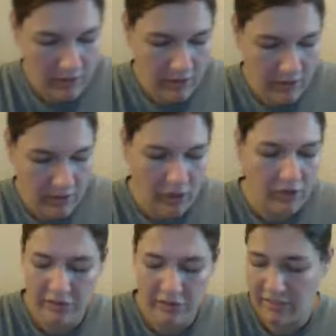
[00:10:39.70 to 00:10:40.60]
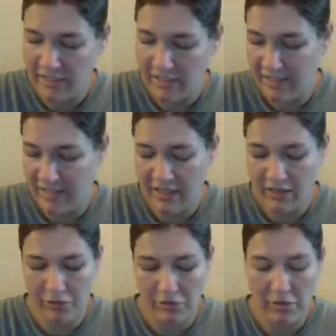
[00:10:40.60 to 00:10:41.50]
all the colors in the
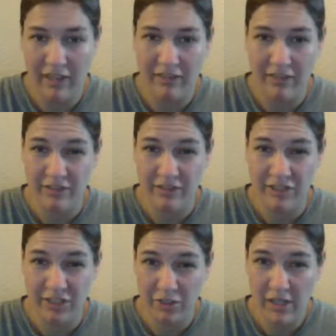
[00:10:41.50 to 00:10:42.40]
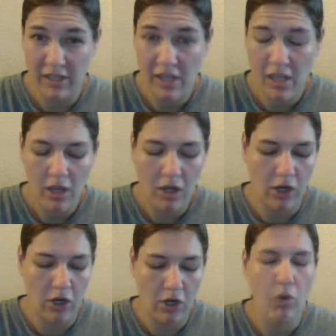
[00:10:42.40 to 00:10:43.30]
Naked 3 palette that are shimmery
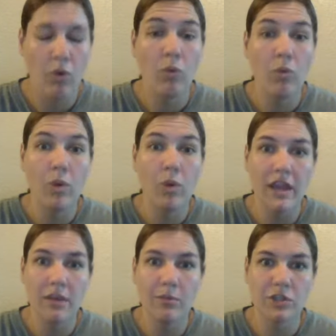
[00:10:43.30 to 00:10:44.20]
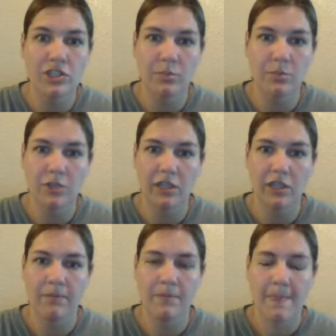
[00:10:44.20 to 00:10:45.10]
are way more shimmery
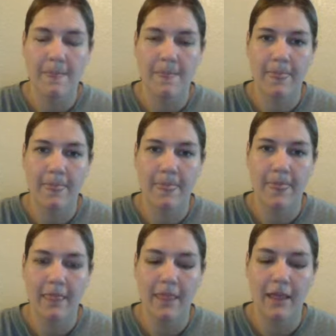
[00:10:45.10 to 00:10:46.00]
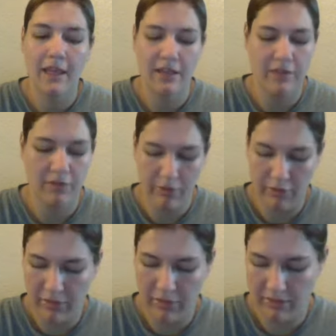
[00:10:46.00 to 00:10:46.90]
in the real
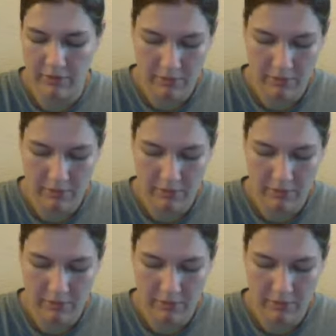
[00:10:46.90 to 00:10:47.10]
one,